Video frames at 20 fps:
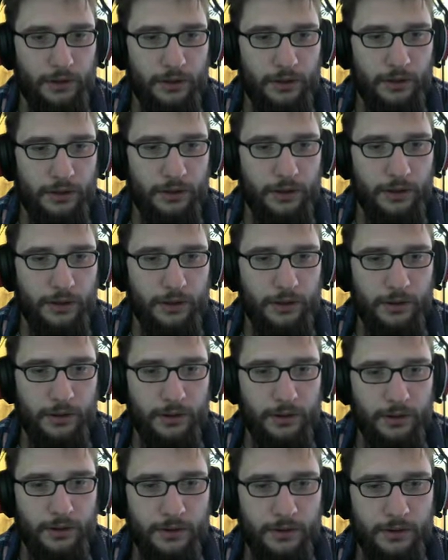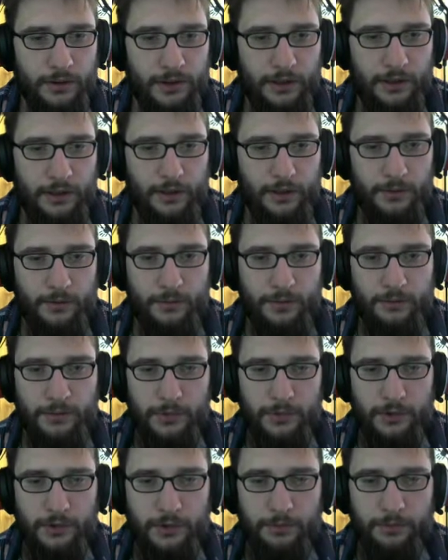
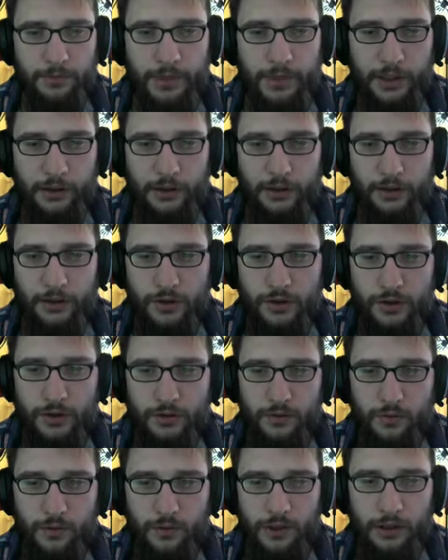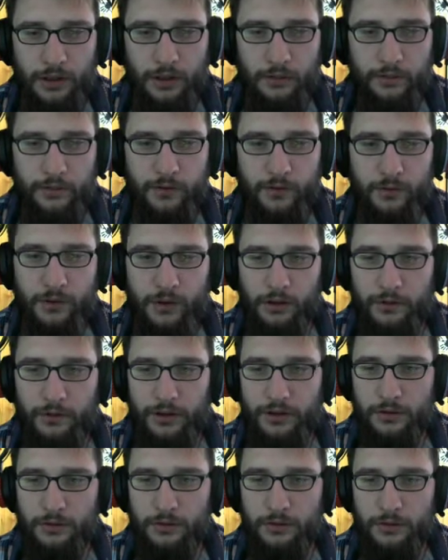Uh, package we have to
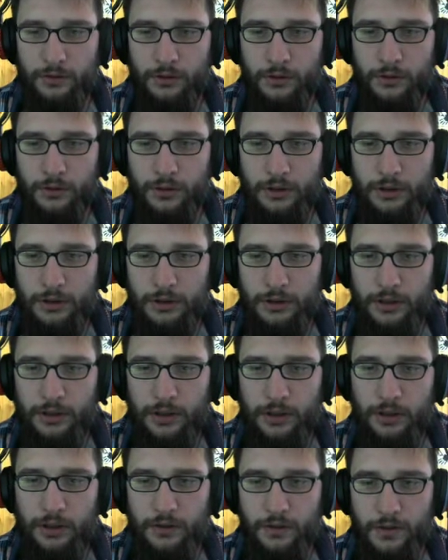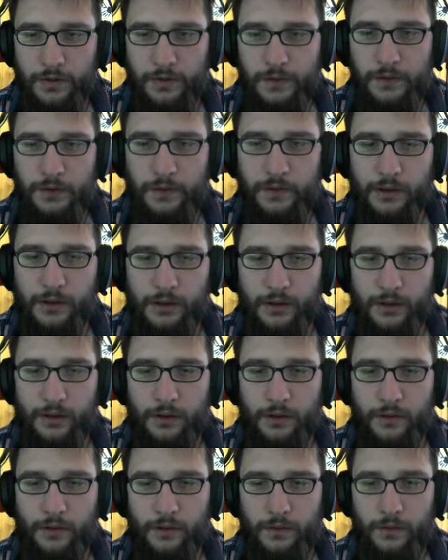deliver to Caius
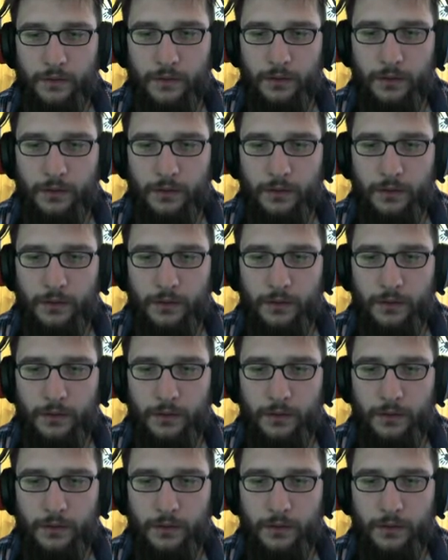Cosades.